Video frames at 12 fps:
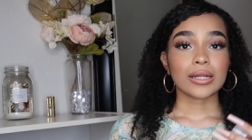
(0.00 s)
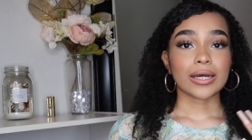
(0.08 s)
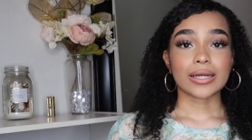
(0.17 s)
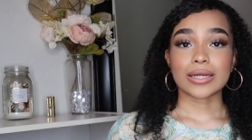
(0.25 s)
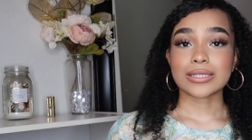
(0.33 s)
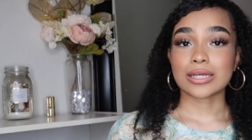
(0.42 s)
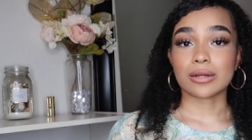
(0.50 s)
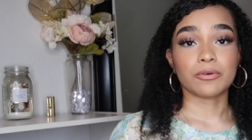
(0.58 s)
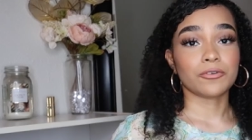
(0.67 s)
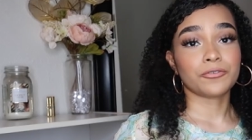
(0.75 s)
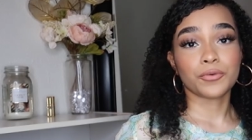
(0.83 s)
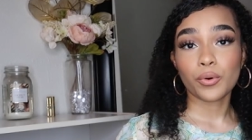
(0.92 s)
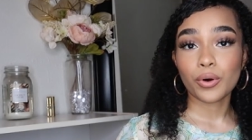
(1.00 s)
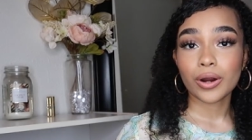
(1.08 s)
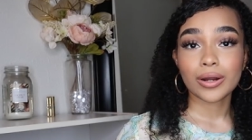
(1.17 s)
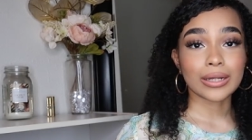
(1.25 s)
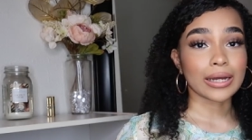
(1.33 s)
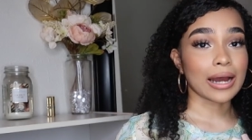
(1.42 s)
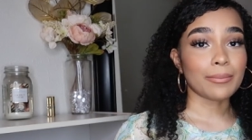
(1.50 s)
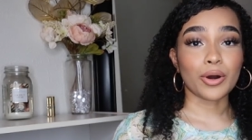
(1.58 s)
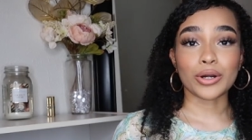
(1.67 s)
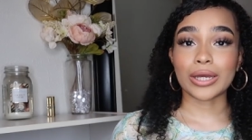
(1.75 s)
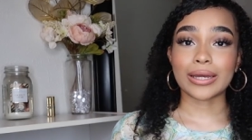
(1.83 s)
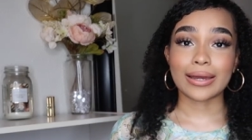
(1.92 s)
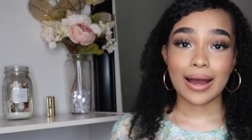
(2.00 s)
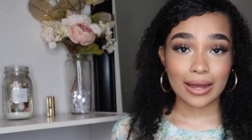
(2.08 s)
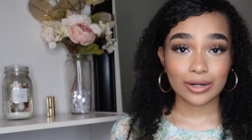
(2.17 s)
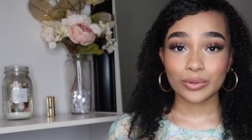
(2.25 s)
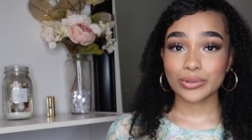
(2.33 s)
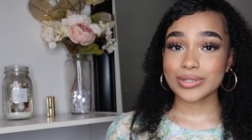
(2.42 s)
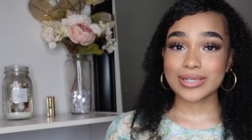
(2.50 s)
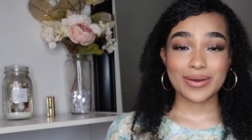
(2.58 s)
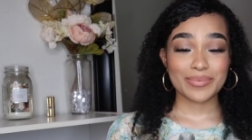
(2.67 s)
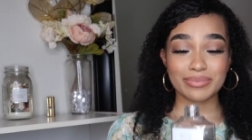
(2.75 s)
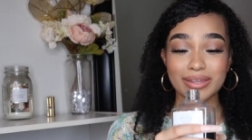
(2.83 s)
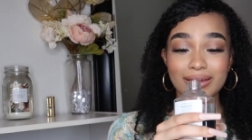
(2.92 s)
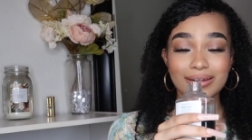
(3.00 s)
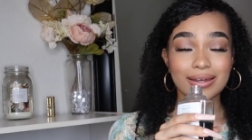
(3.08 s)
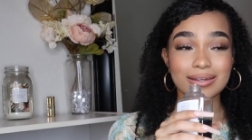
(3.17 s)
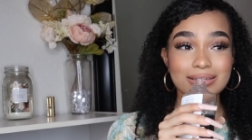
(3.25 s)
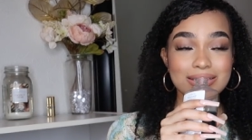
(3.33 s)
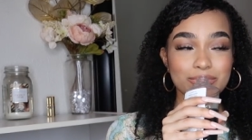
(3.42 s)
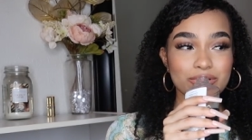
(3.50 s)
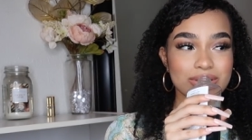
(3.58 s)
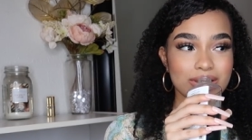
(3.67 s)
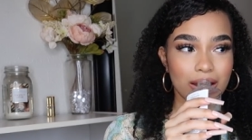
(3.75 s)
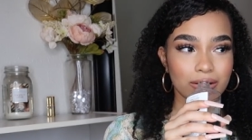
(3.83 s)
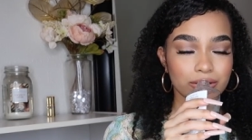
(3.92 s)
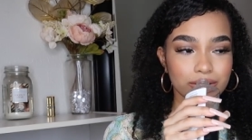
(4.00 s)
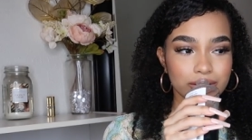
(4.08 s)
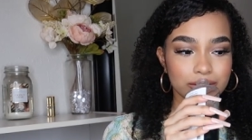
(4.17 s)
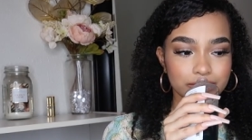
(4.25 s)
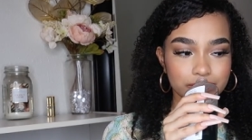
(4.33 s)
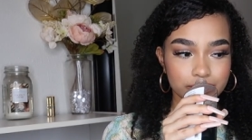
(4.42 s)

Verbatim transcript: like i said before like i'm on a yacht or something like it smells that good